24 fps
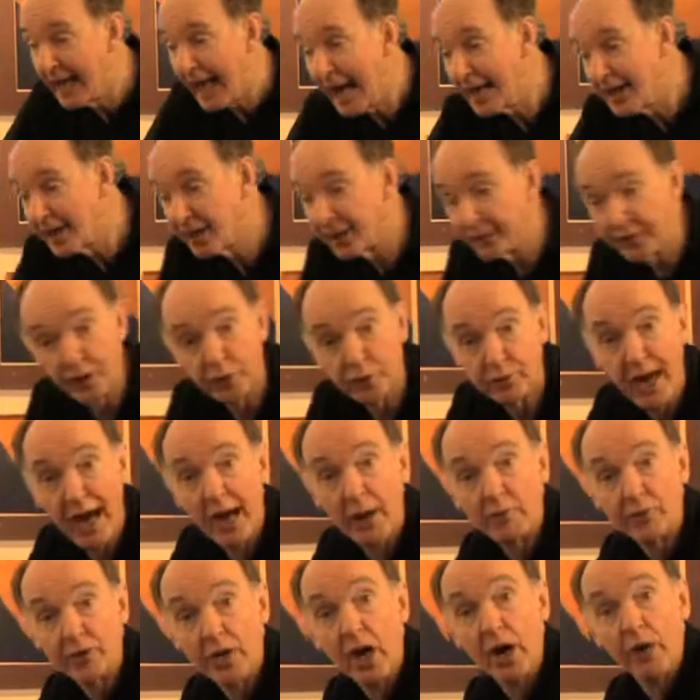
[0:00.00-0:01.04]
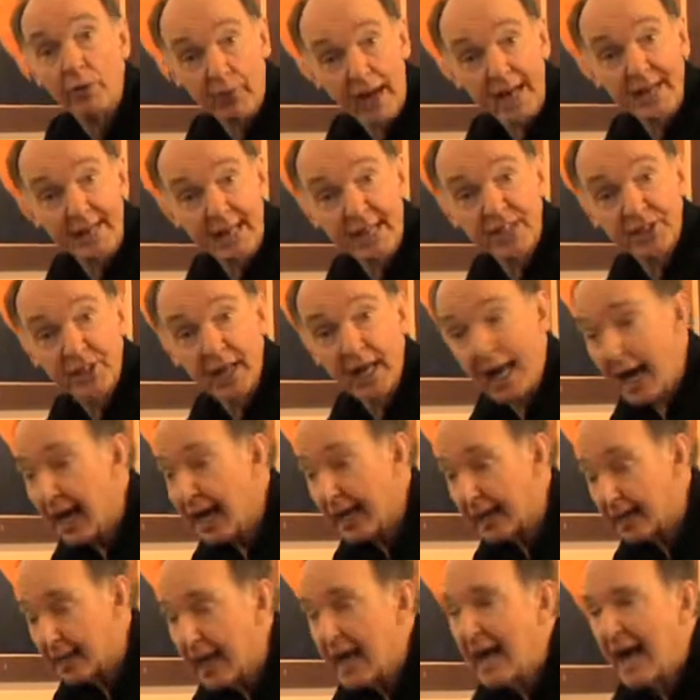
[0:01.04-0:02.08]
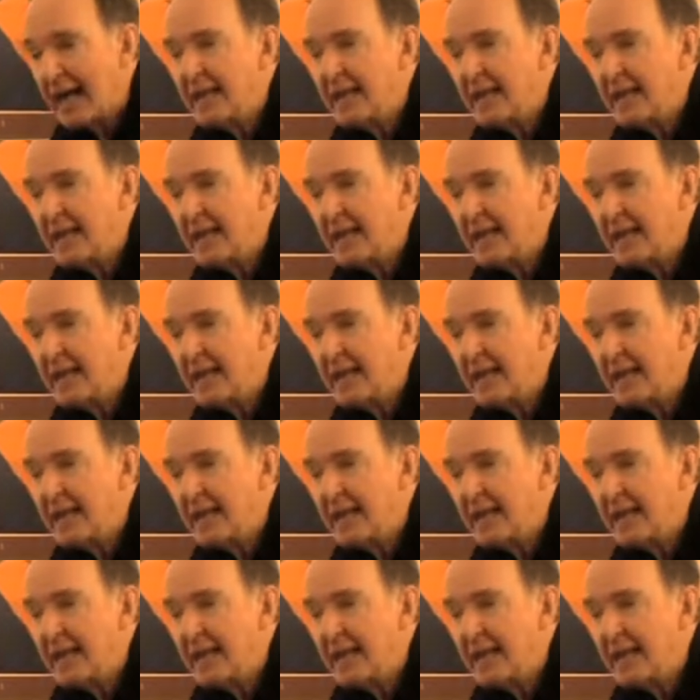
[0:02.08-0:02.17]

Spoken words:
landed on the ground right next to the Lion,